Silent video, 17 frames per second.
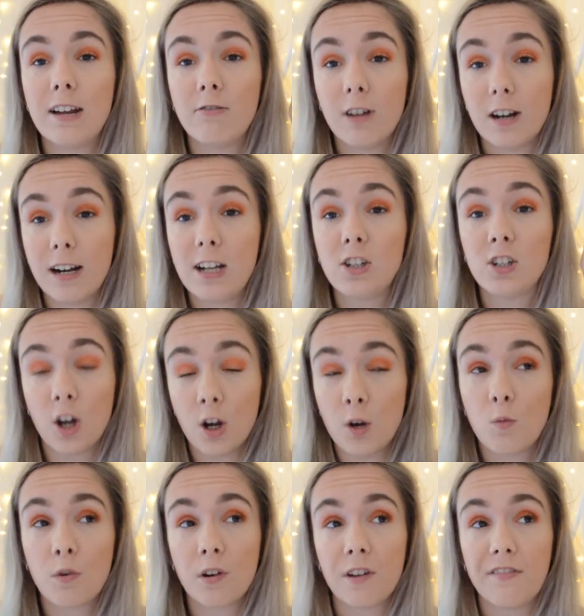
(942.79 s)
really
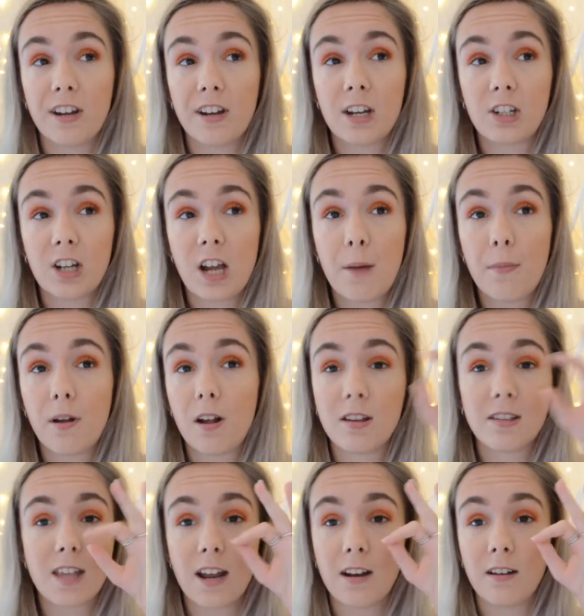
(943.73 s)
don't want to finish it
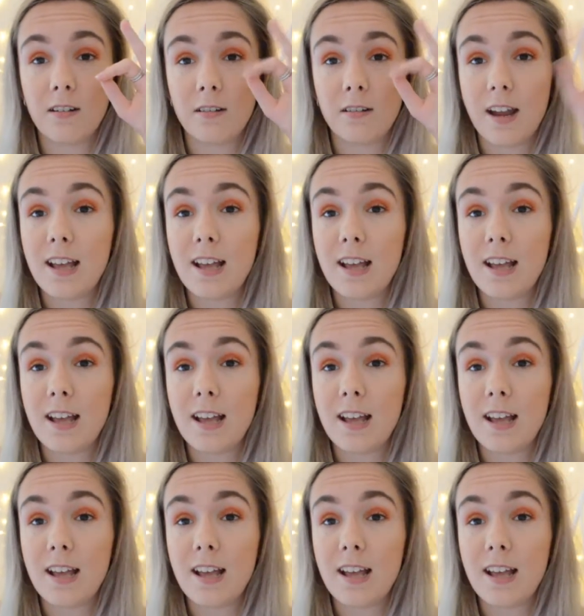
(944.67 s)
because then